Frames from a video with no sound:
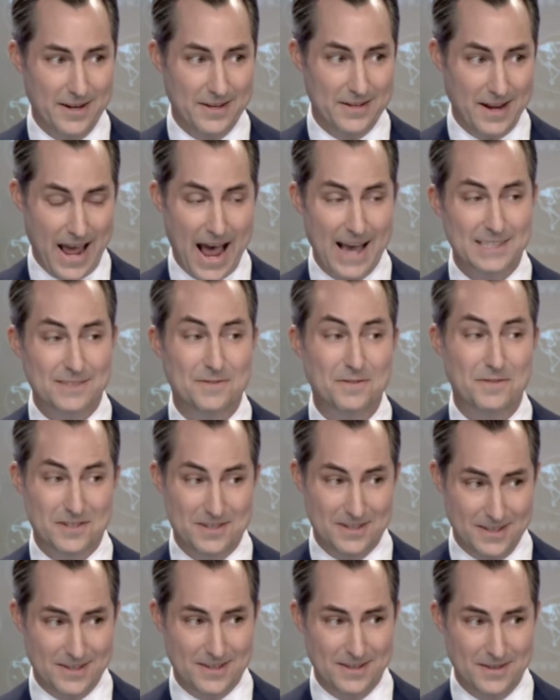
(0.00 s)
to ask for
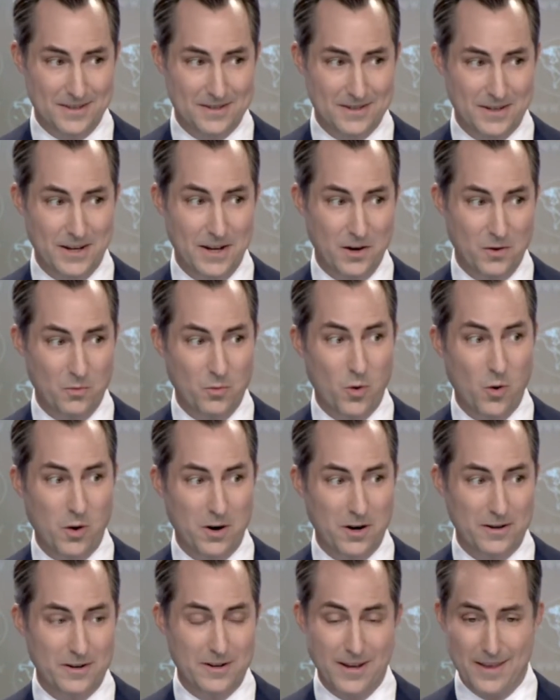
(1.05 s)
assistance in a
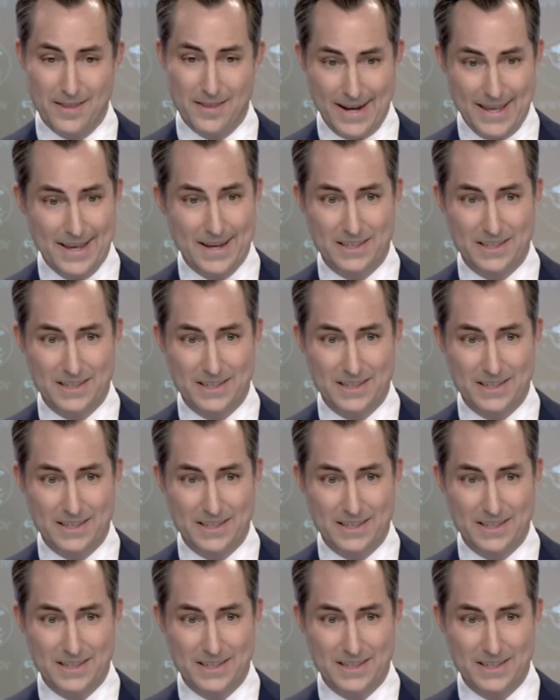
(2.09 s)
war that he